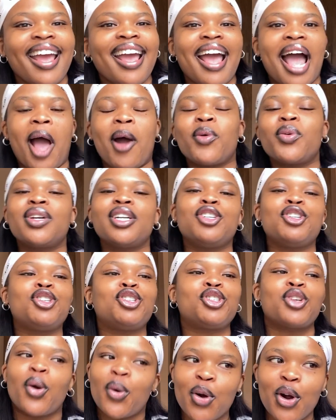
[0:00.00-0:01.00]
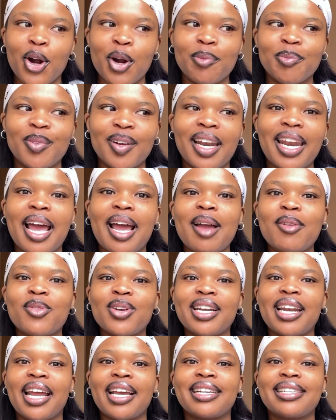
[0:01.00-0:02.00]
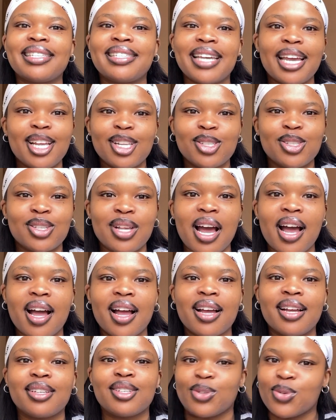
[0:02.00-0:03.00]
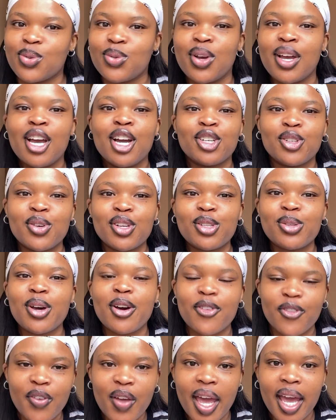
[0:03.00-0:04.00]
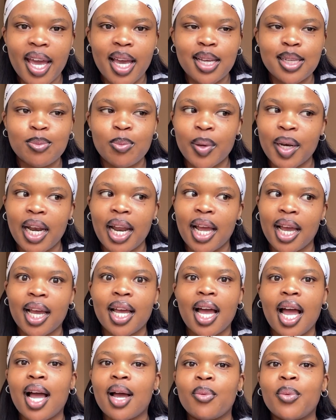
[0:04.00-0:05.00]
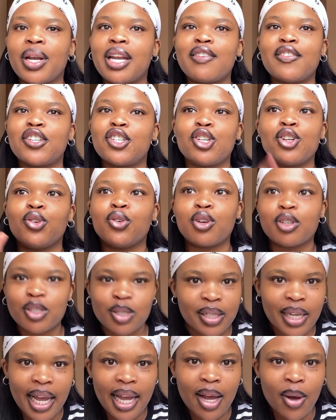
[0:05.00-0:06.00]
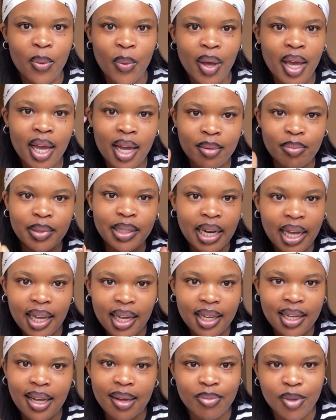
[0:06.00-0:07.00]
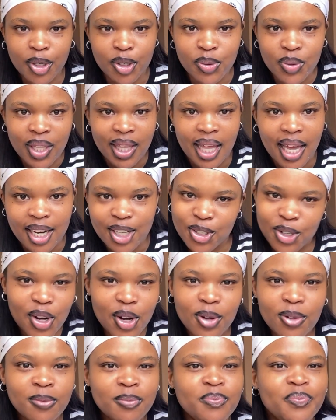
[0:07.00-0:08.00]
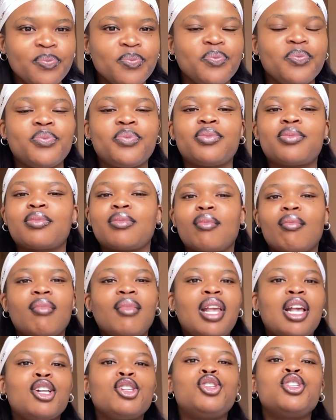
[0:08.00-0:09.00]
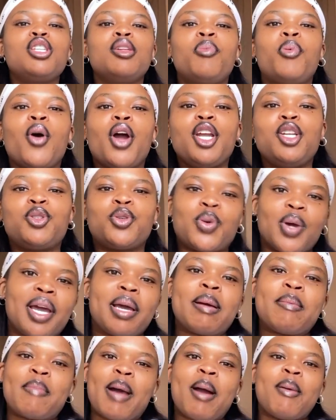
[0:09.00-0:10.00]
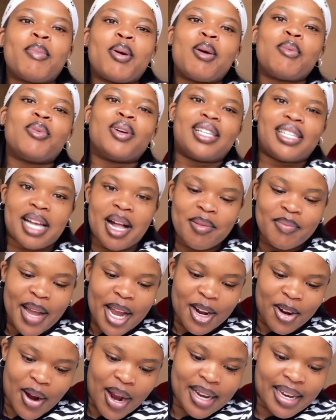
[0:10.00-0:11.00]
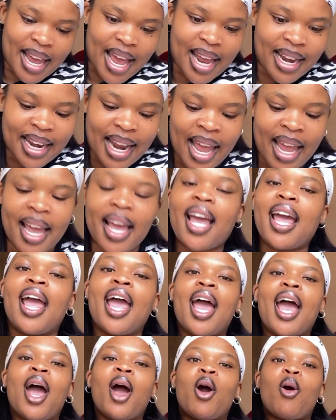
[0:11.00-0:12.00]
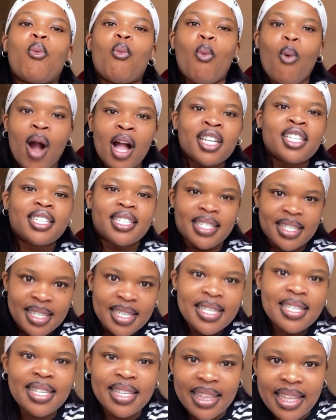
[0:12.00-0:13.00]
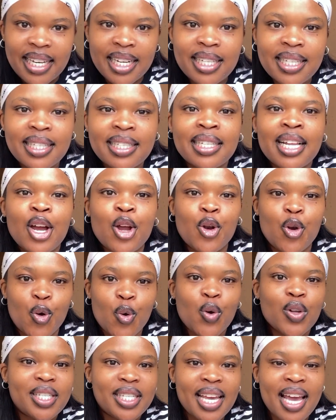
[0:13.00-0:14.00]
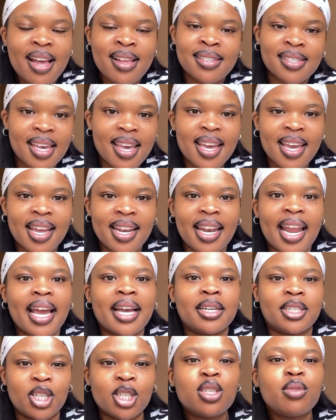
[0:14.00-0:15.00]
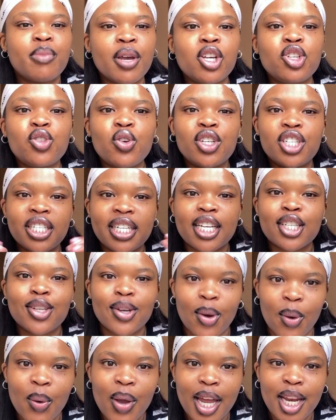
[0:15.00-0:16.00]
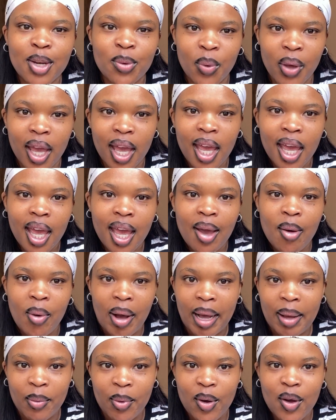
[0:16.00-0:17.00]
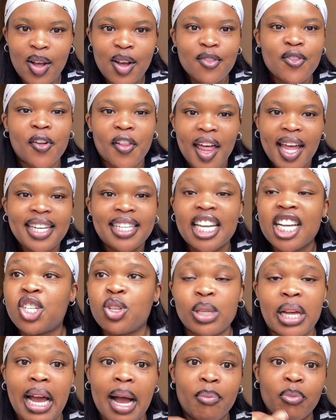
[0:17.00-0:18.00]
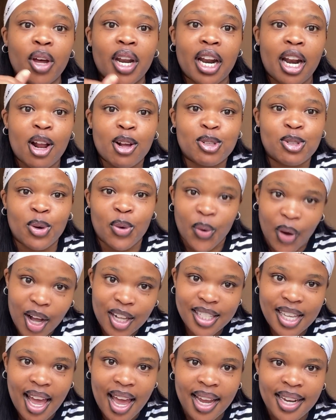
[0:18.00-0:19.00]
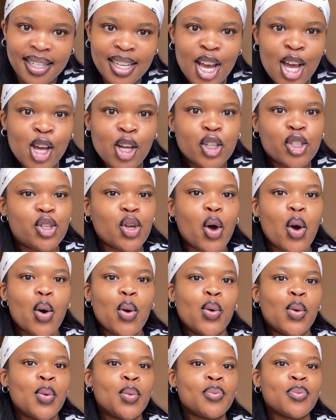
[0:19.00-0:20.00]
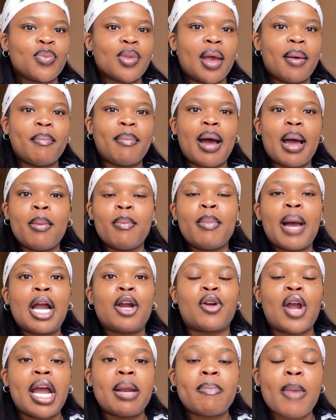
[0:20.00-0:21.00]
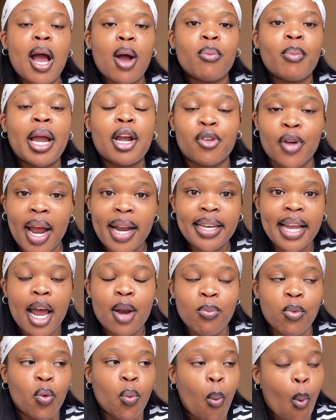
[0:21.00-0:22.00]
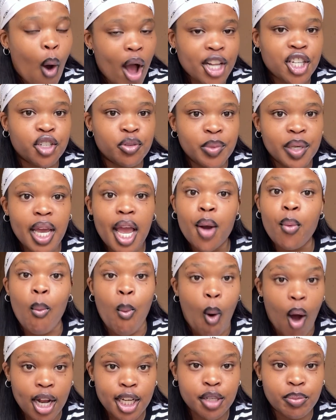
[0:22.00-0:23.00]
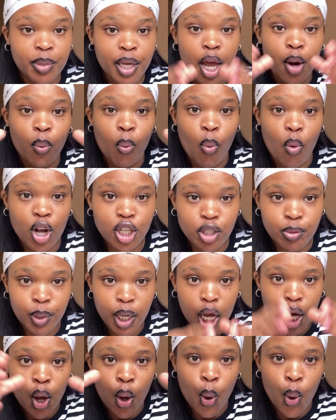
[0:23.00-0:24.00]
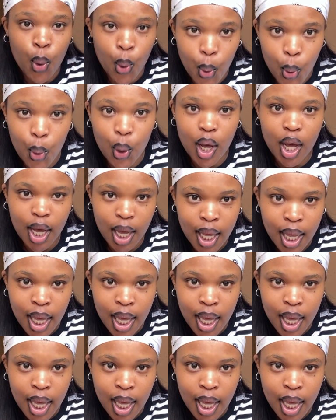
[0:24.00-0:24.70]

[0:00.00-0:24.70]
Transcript: I wouldn't show her, but like I wouldn't like say do it to her face, but like whenever she looks like away, I'd be like, I'm not doing that, you know. To the point where my mom would tell my granddad, like, watch this little naughty ass kid, like just make sure she doesn't go anywhere. Well, for that day, she's like, I'm not allowed to go outside. So my granddad would watch me and watch me and watch me like a hawk.